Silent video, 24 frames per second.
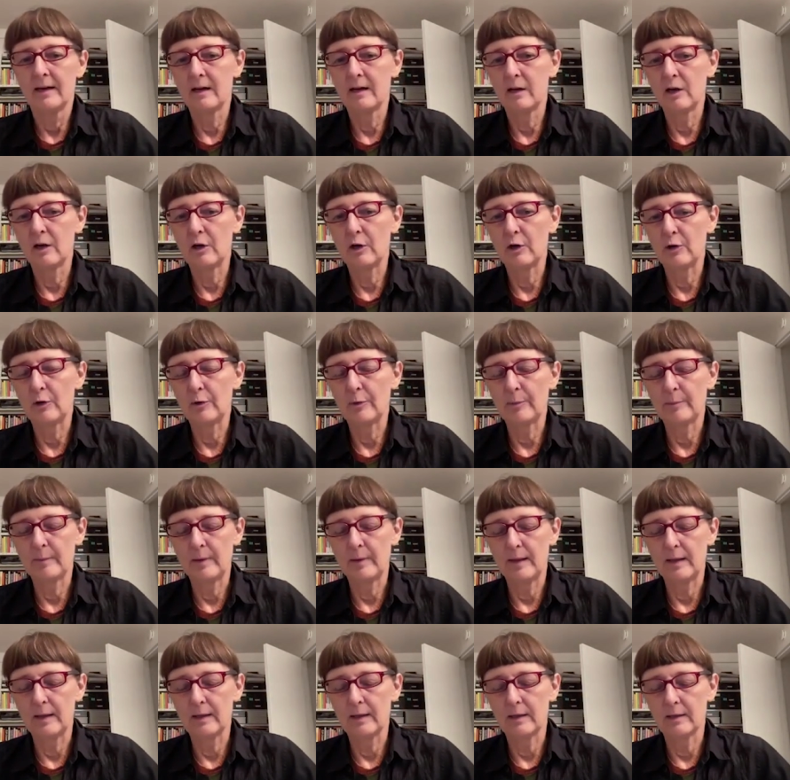
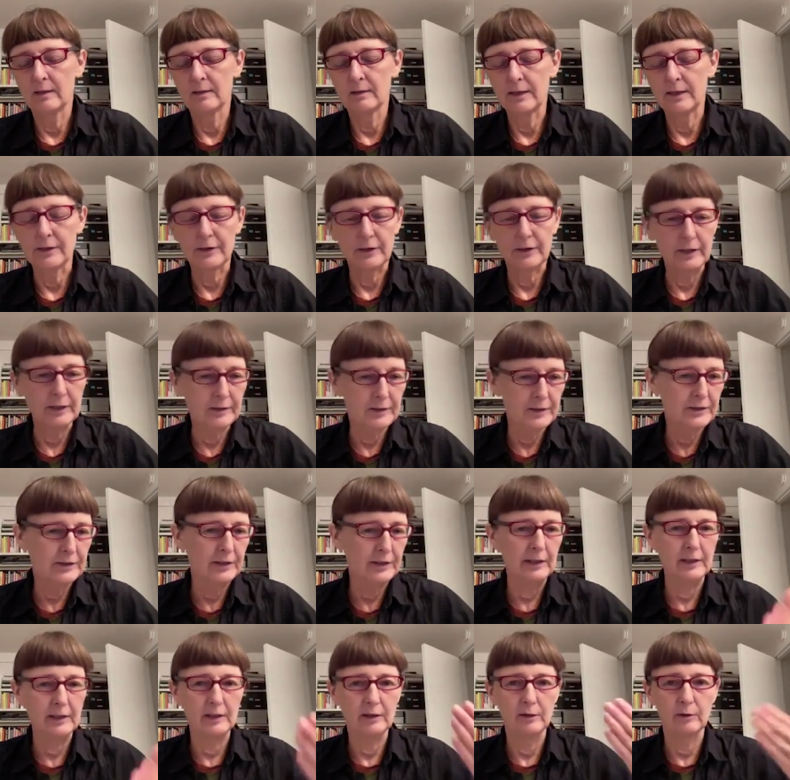um, uh, either in the
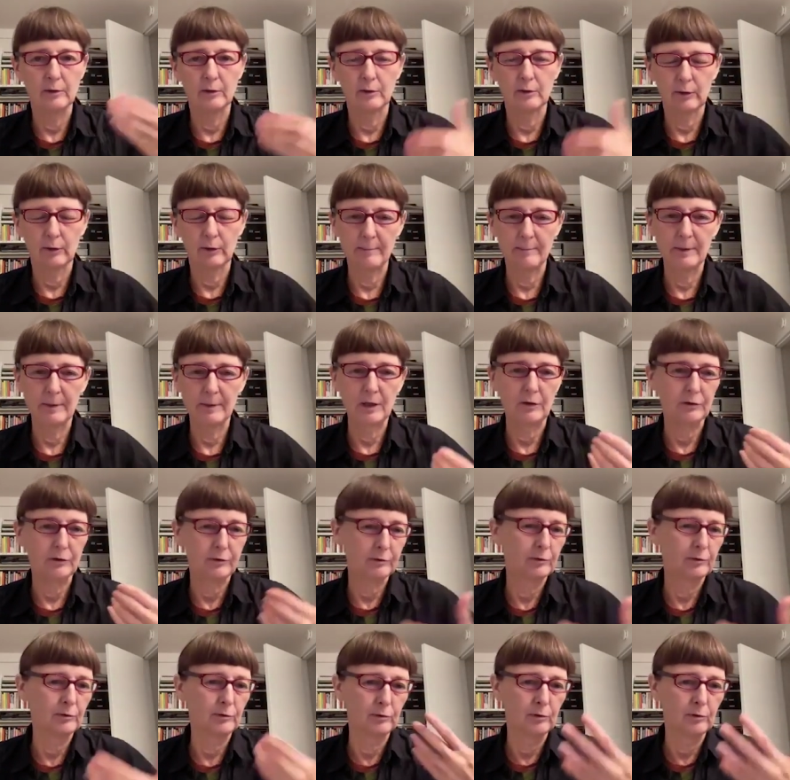city or who are coming
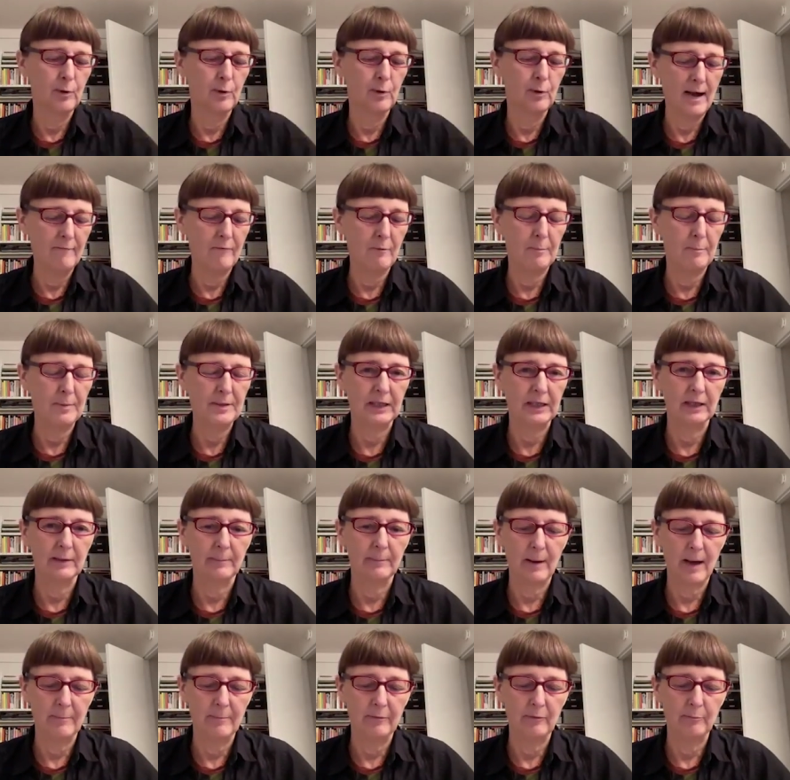through who have a
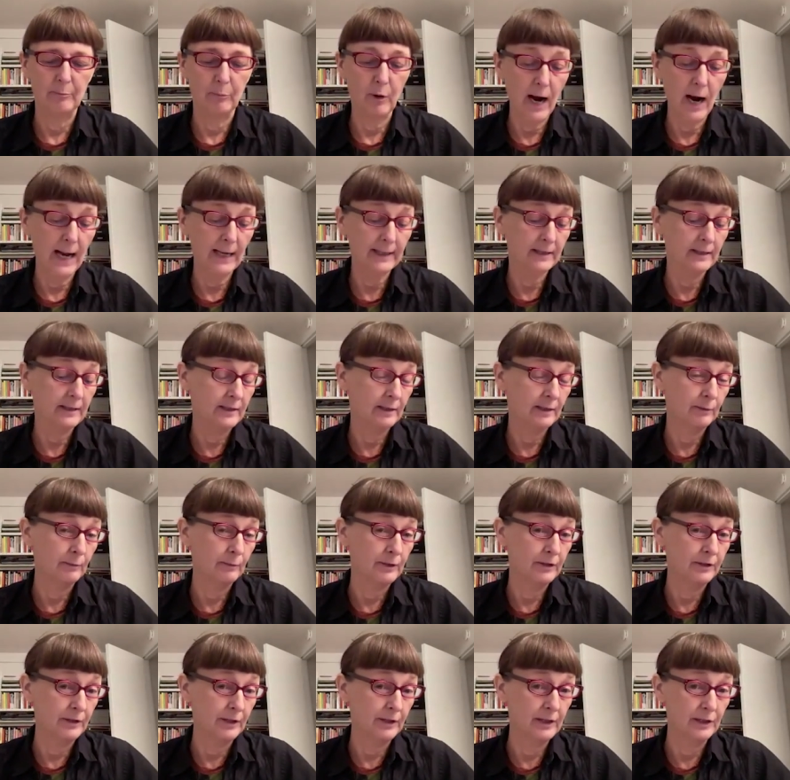particular type of practice that
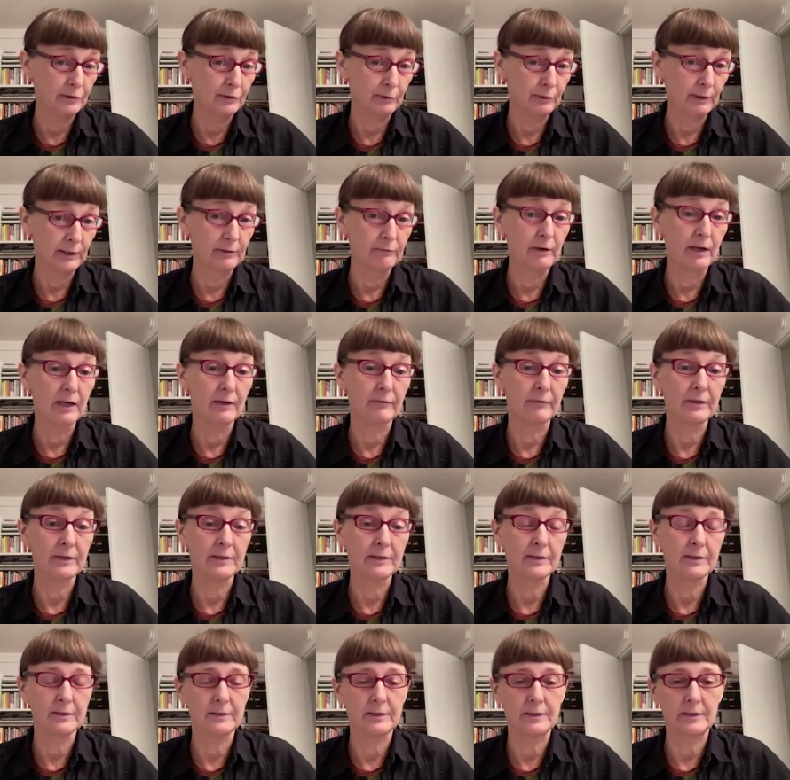we think is really
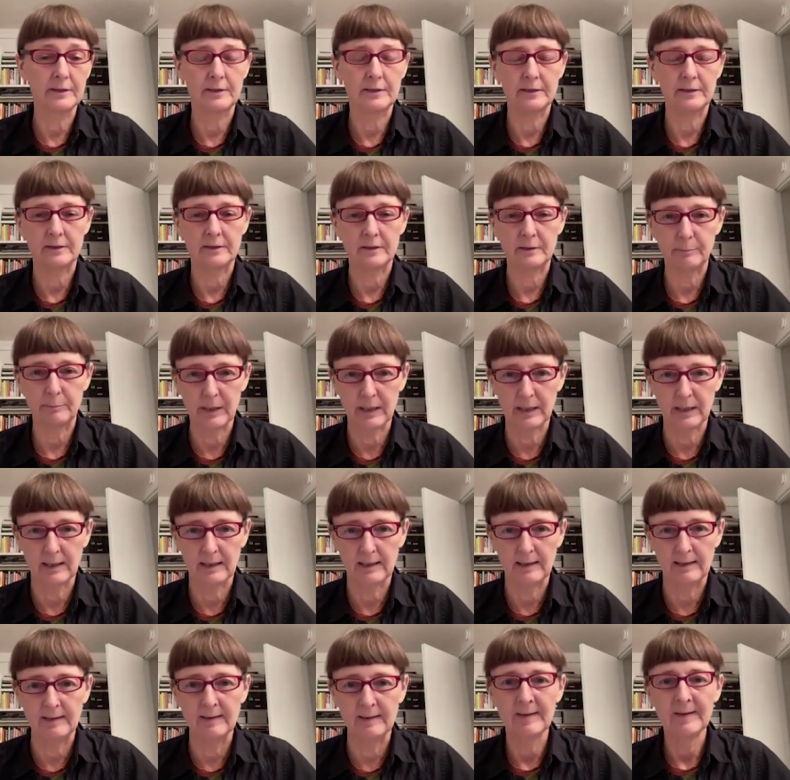relevant to
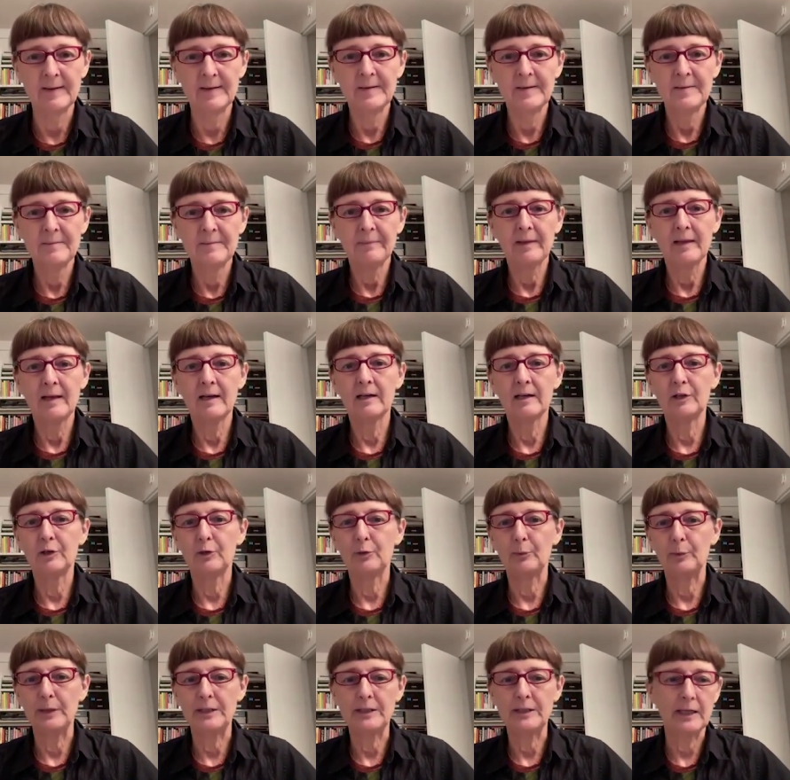CCCP.
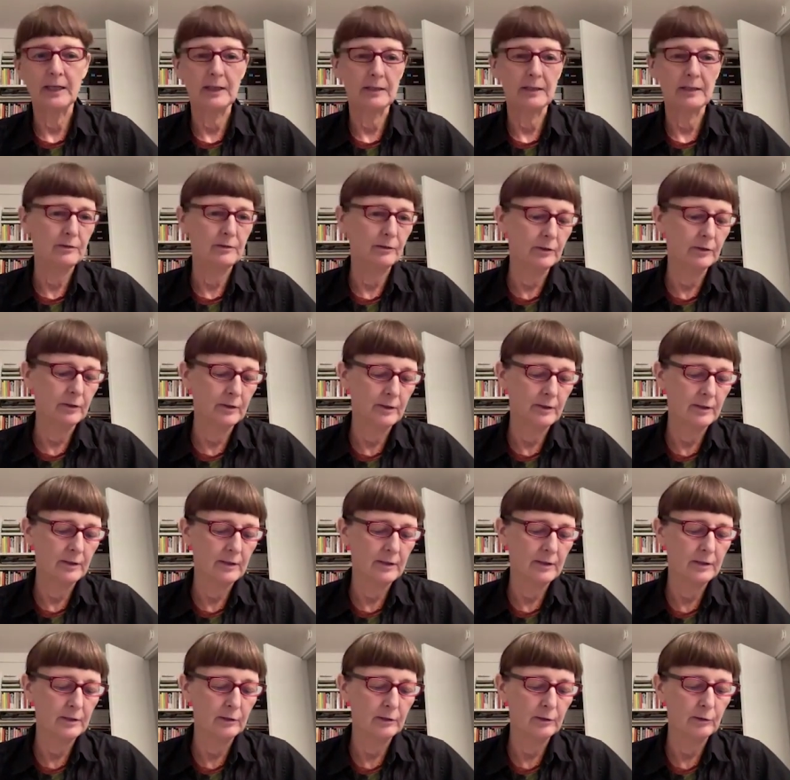Uh, we take
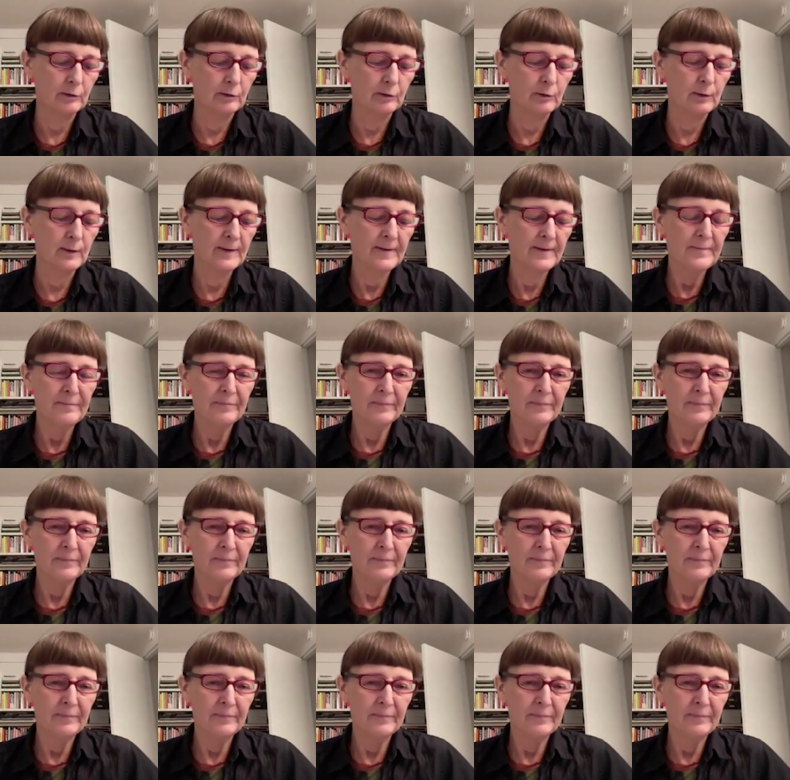students to